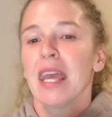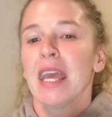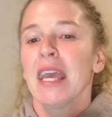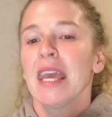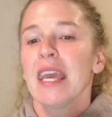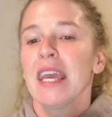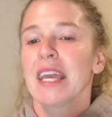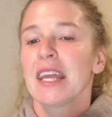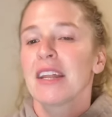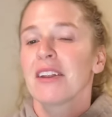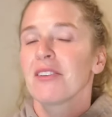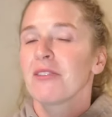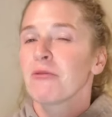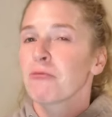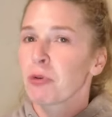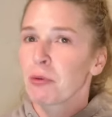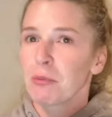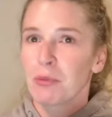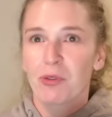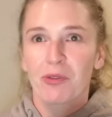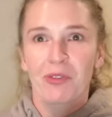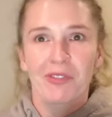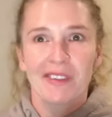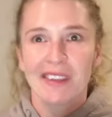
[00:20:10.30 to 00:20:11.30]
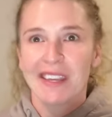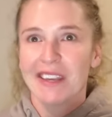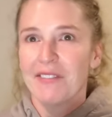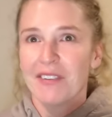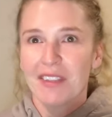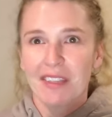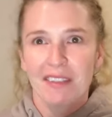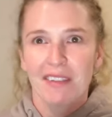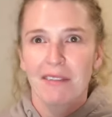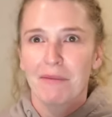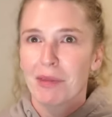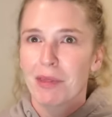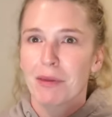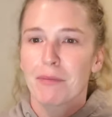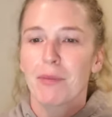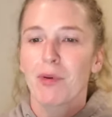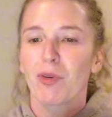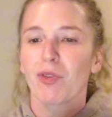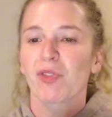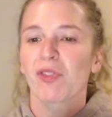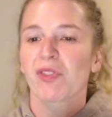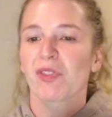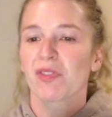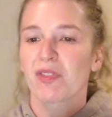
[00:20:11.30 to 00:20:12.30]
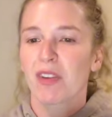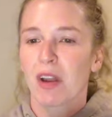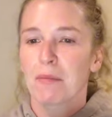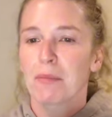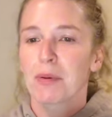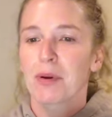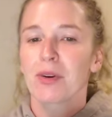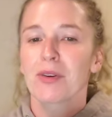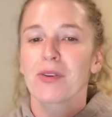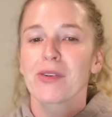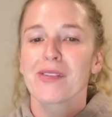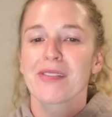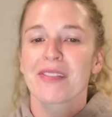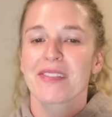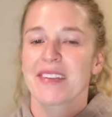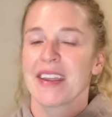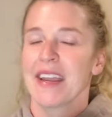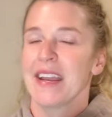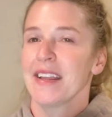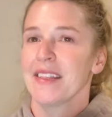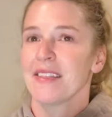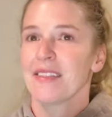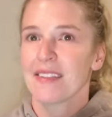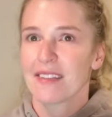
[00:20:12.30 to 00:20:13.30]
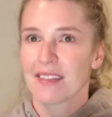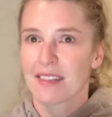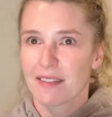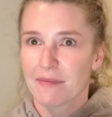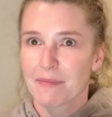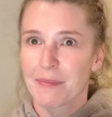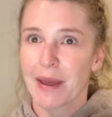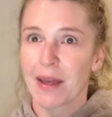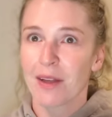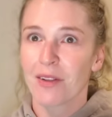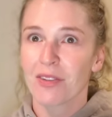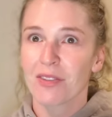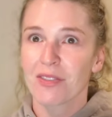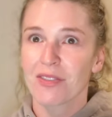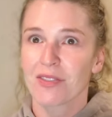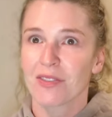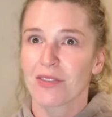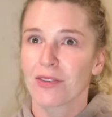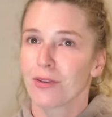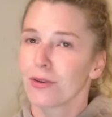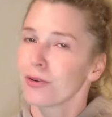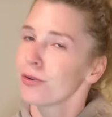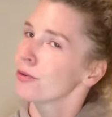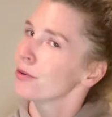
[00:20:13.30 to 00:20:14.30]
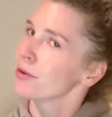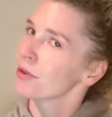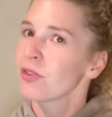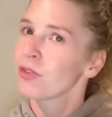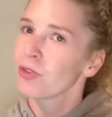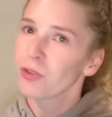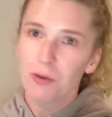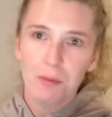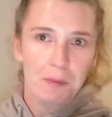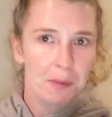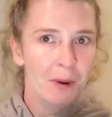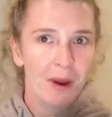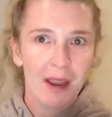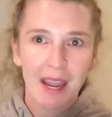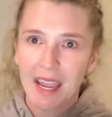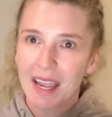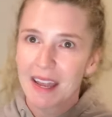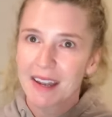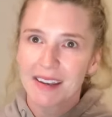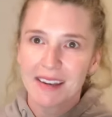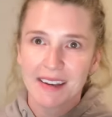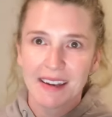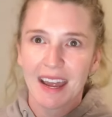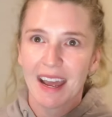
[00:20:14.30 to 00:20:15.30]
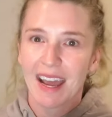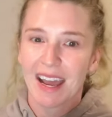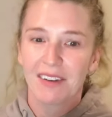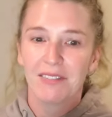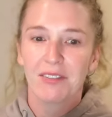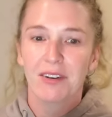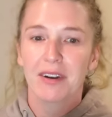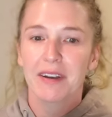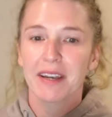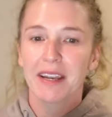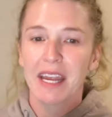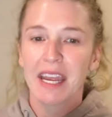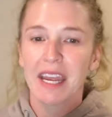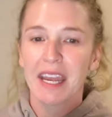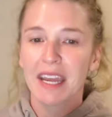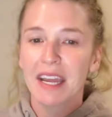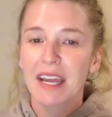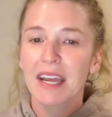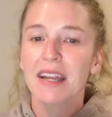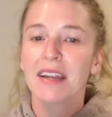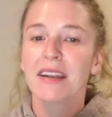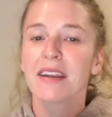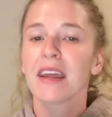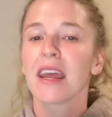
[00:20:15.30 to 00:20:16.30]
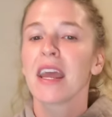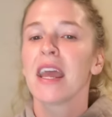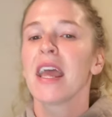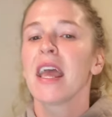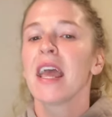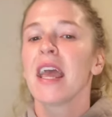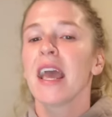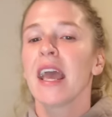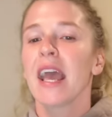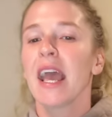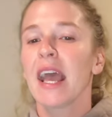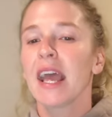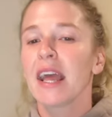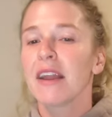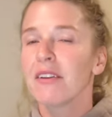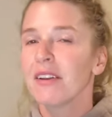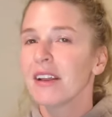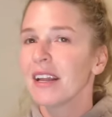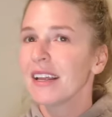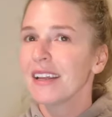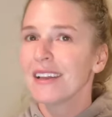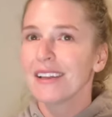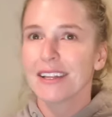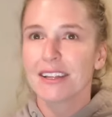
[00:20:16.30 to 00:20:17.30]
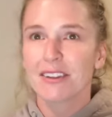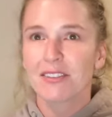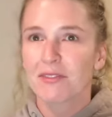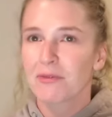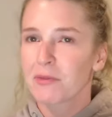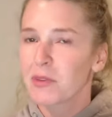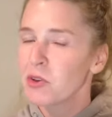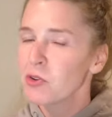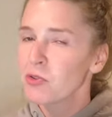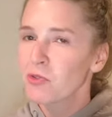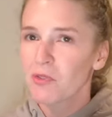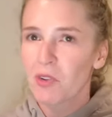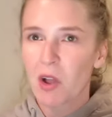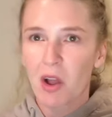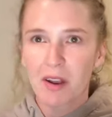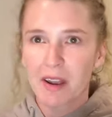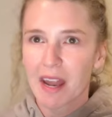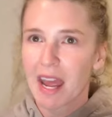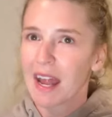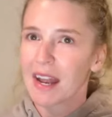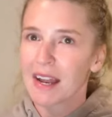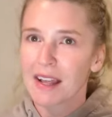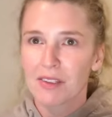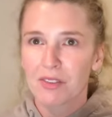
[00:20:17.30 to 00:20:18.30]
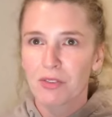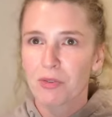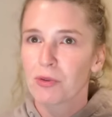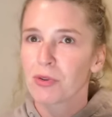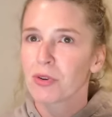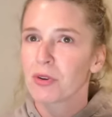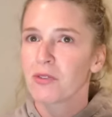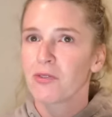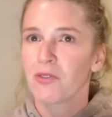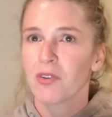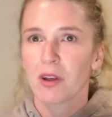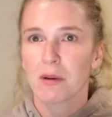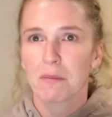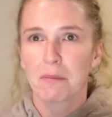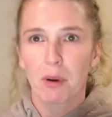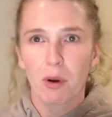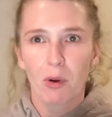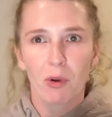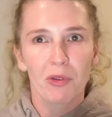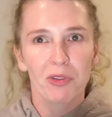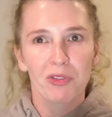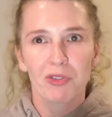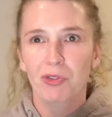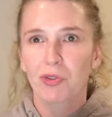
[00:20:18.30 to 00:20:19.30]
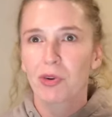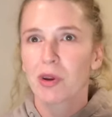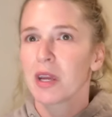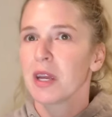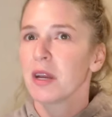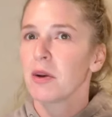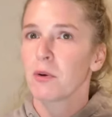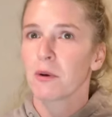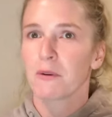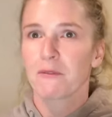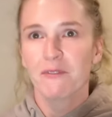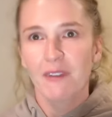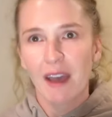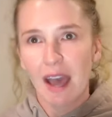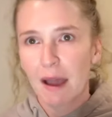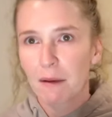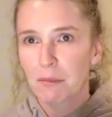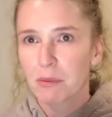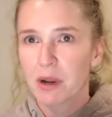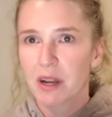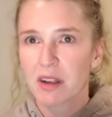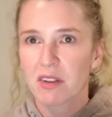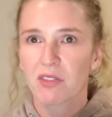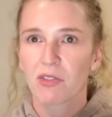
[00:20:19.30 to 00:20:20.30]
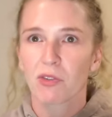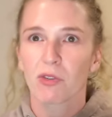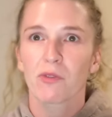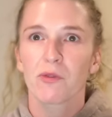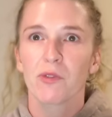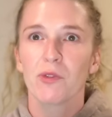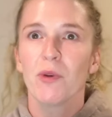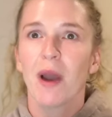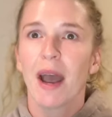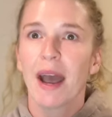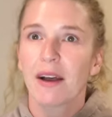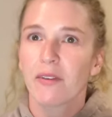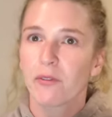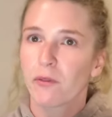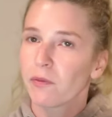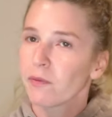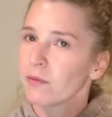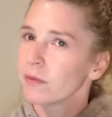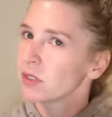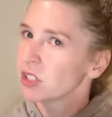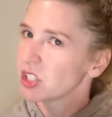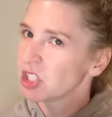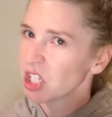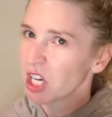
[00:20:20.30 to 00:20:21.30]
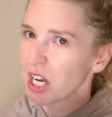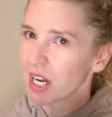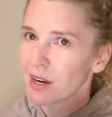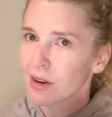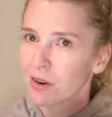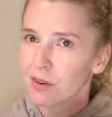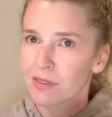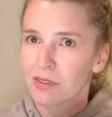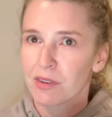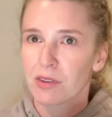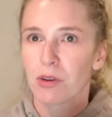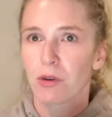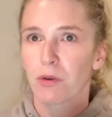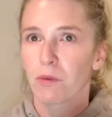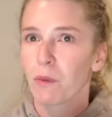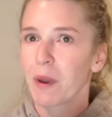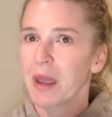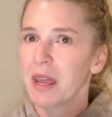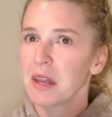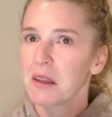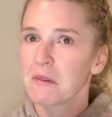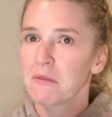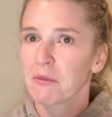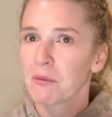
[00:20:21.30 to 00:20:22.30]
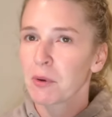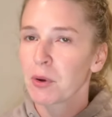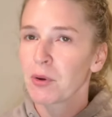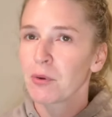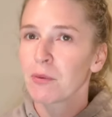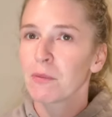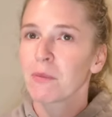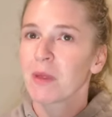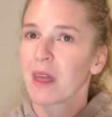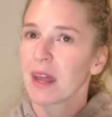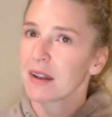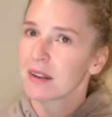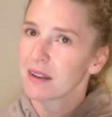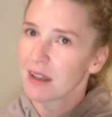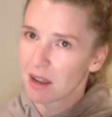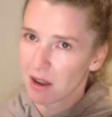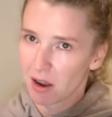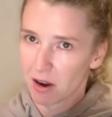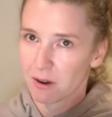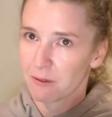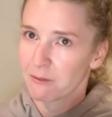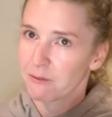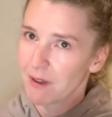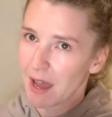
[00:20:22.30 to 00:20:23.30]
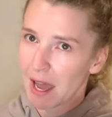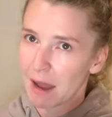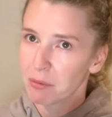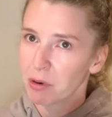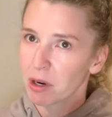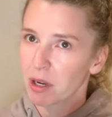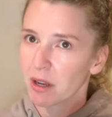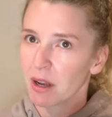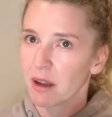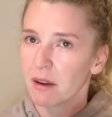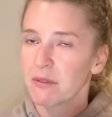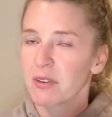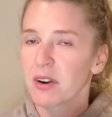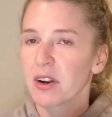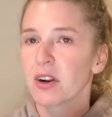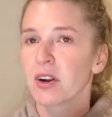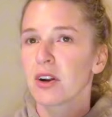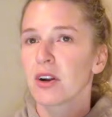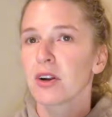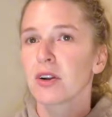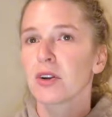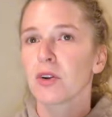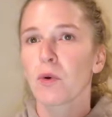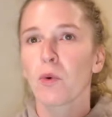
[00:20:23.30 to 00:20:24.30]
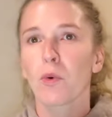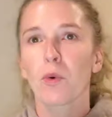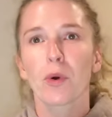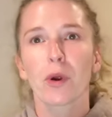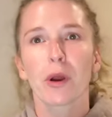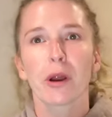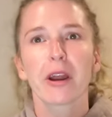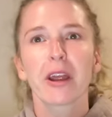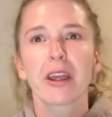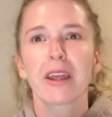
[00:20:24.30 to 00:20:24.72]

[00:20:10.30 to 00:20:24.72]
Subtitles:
It removes even some of the most stubborn stains and smells, so super handy to have on hand. And it's used on any sort of upholstery or fabric, so if you have chairs in your waiting room that are fabric covered or